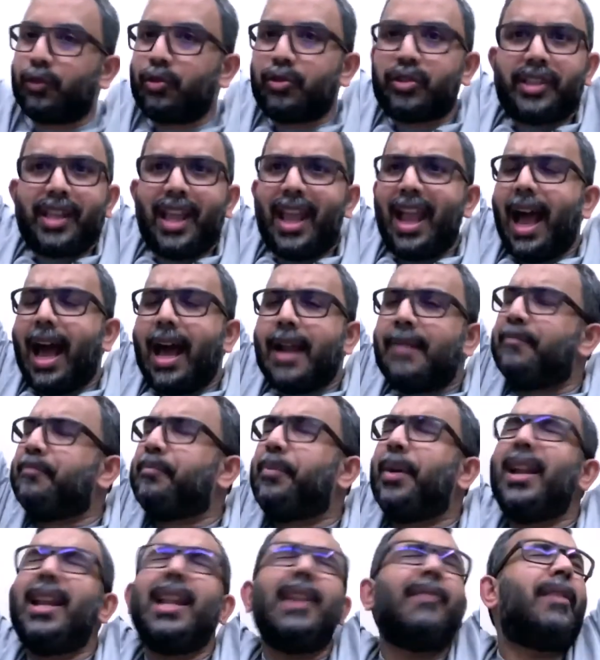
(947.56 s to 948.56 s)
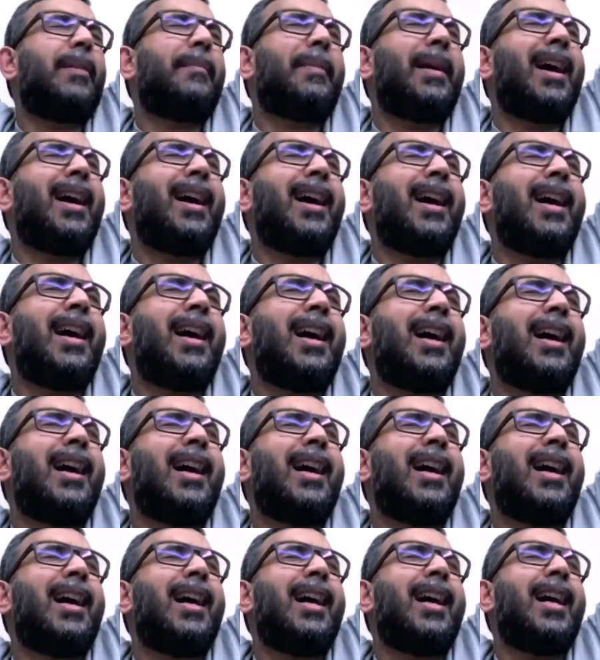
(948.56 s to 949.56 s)
to say
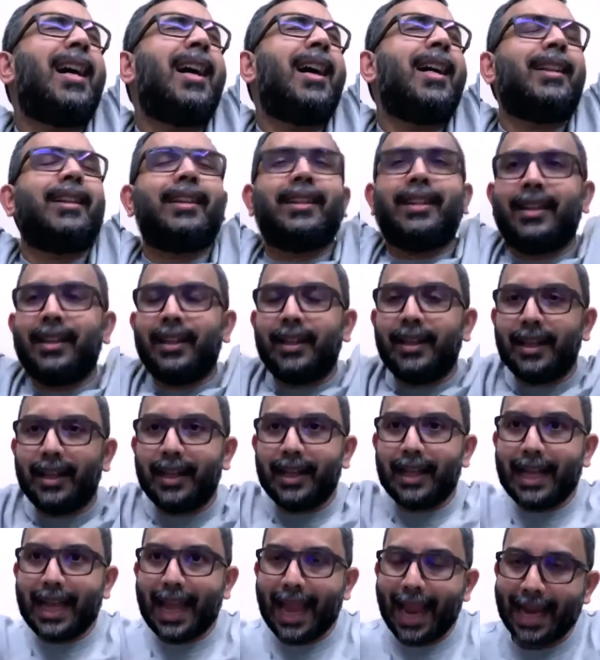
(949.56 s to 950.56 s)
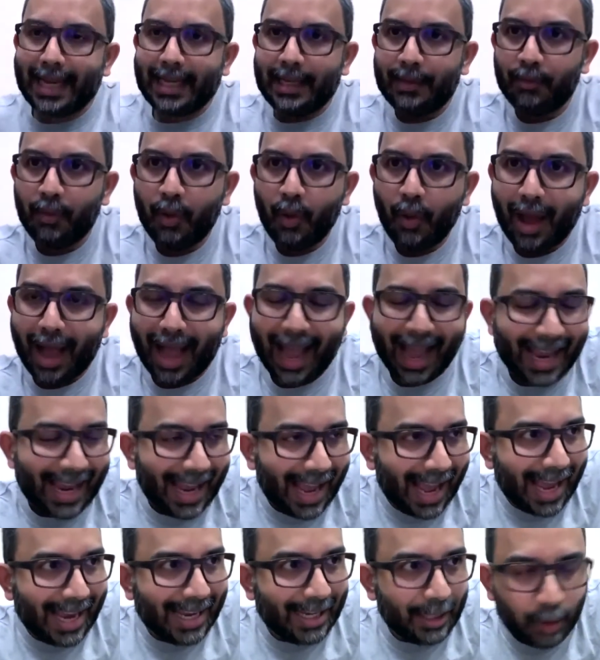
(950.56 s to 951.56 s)
unbelievable anymore.
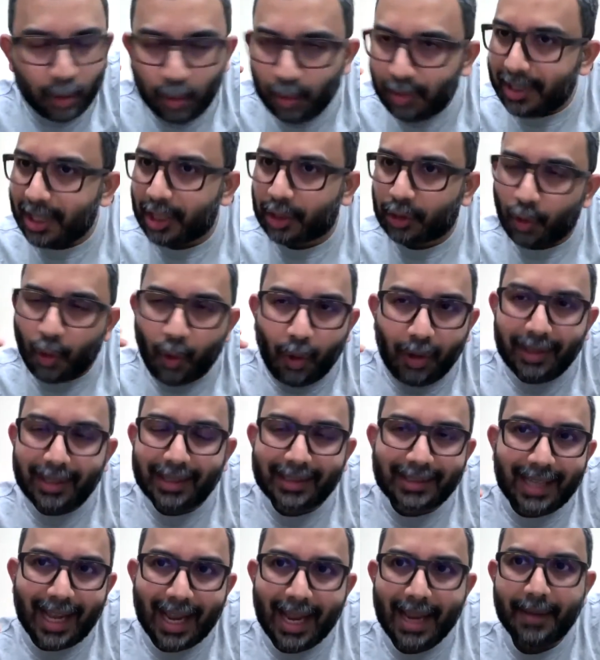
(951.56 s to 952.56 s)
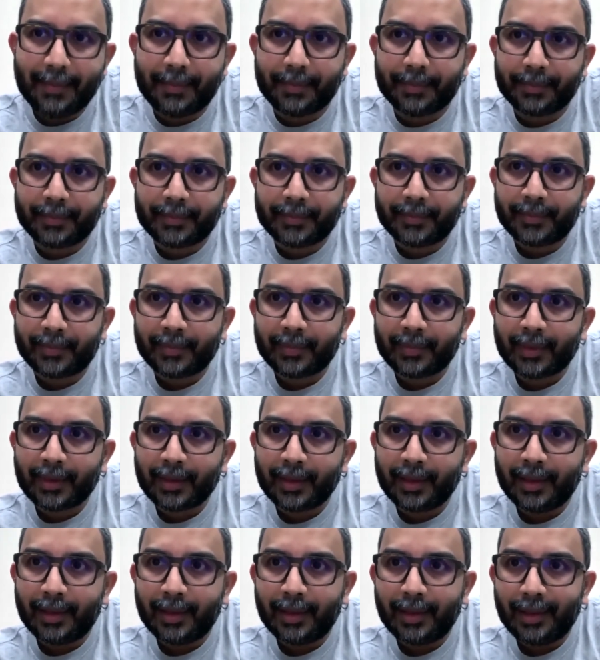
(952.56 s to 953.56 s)
I do this all the time.
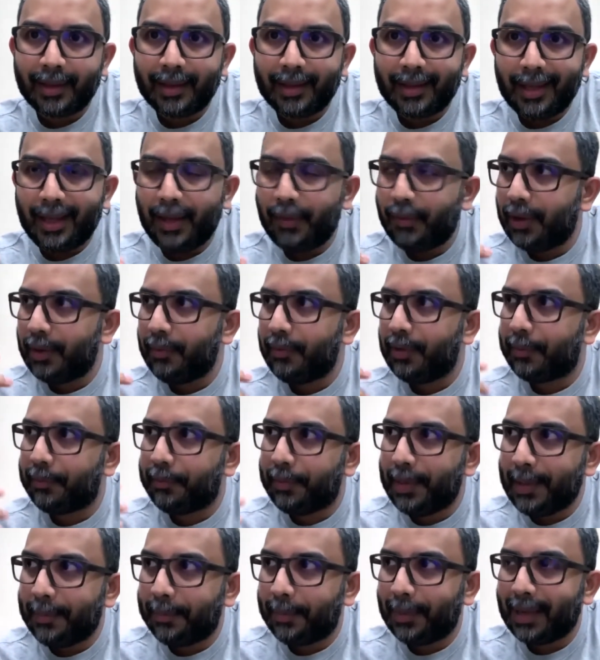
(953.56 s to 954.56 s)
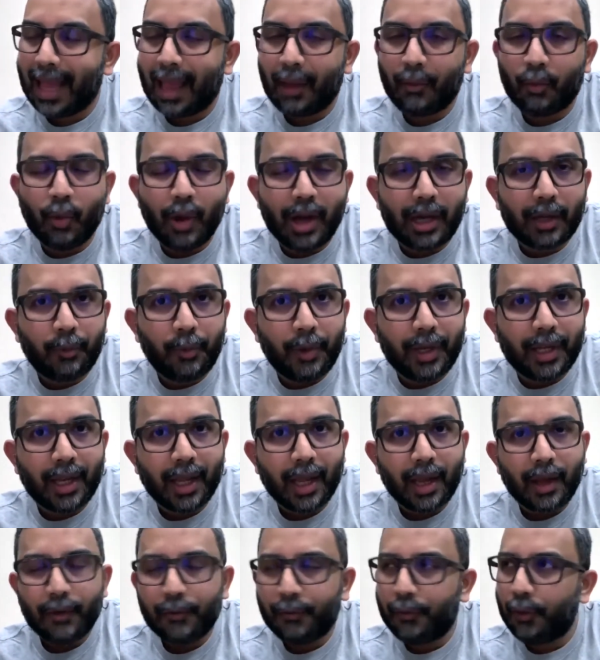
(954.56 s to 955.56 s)
Even with people I work with
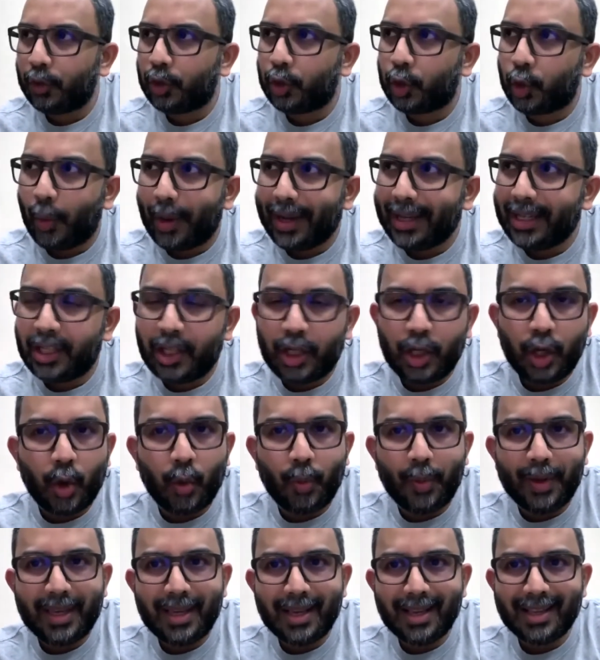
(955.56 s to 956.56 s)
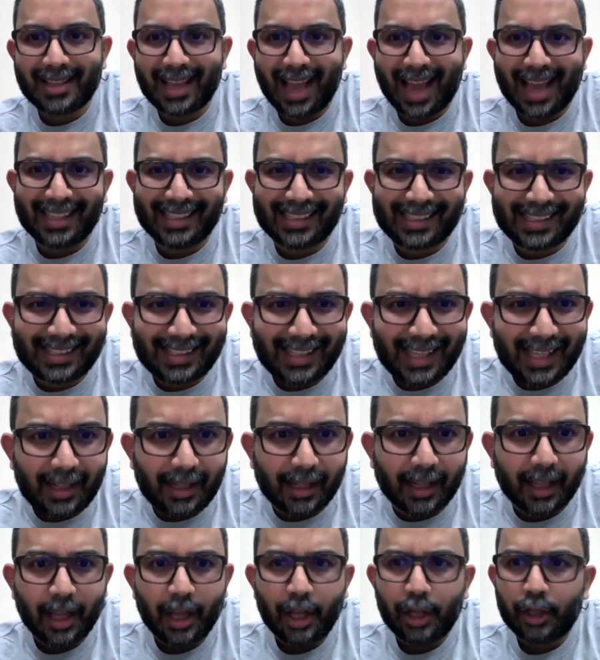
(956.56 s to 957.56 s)
for 20 over years, I
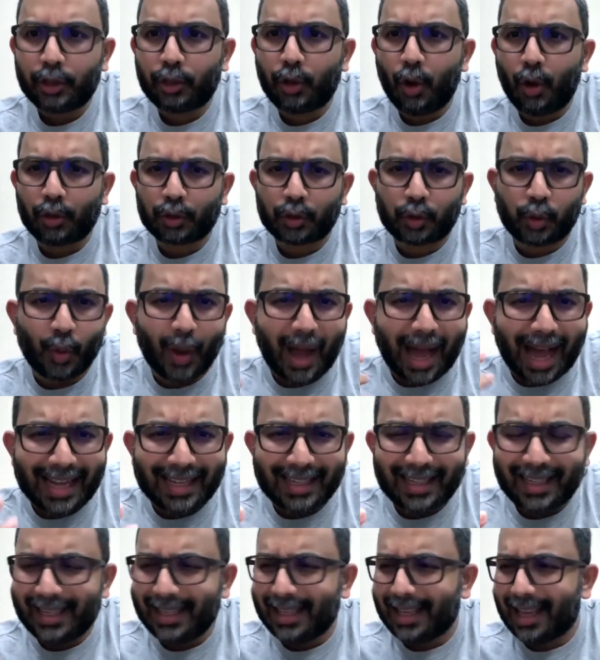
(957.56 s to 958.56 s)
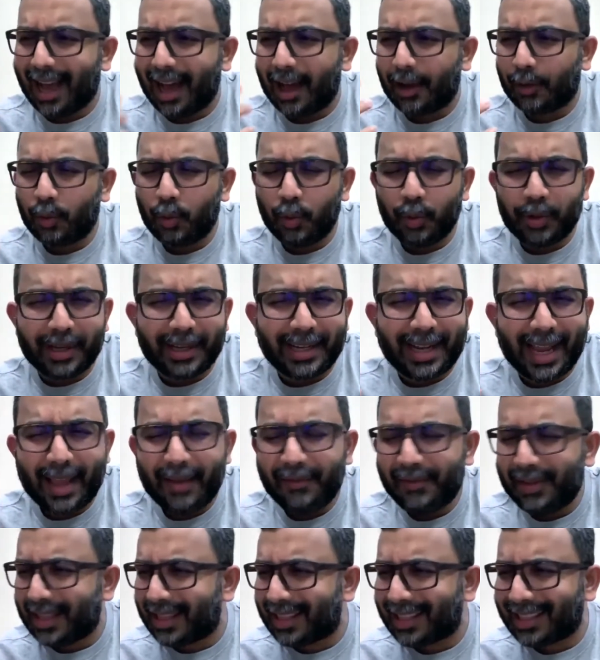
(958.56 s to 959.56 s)
still talk to Adli, Arun,
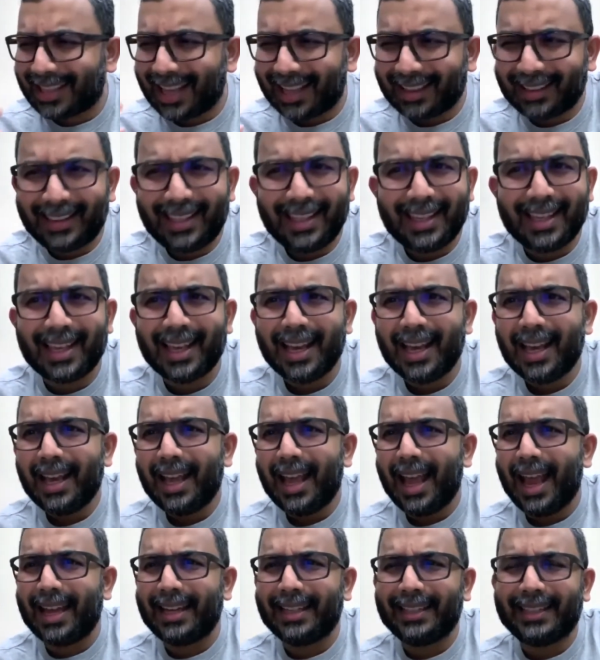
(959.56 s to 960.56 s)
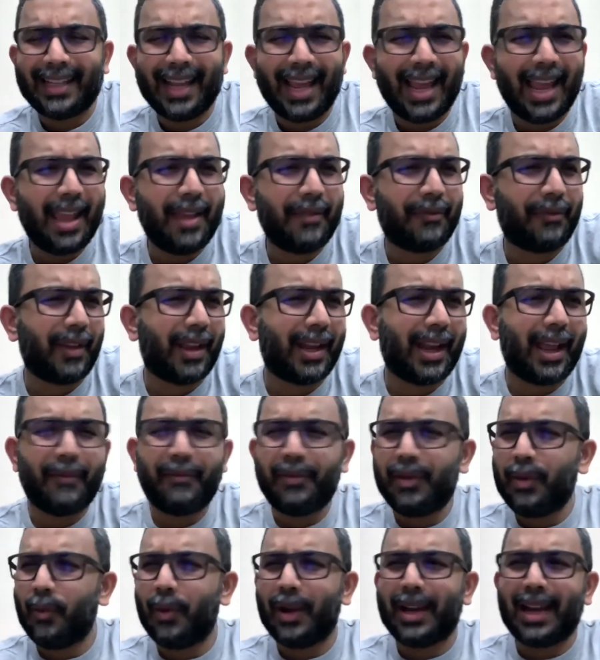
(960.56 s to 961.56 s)
David, Sati, and Dave, and
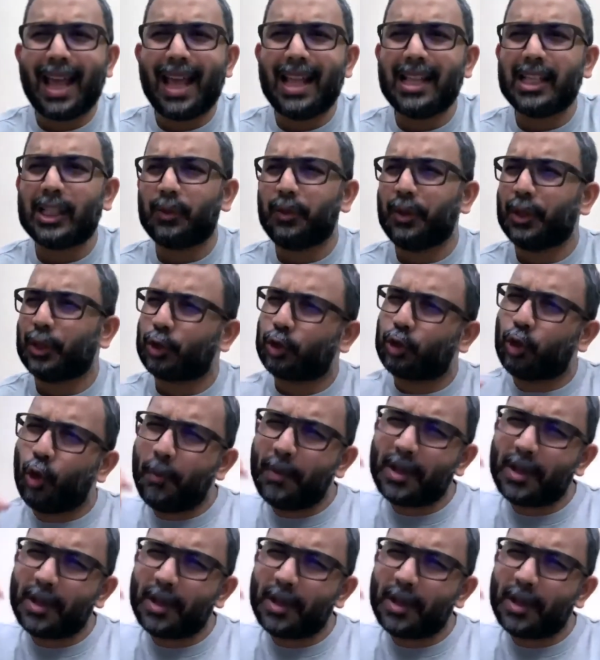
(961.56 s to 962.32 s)
everyone else with so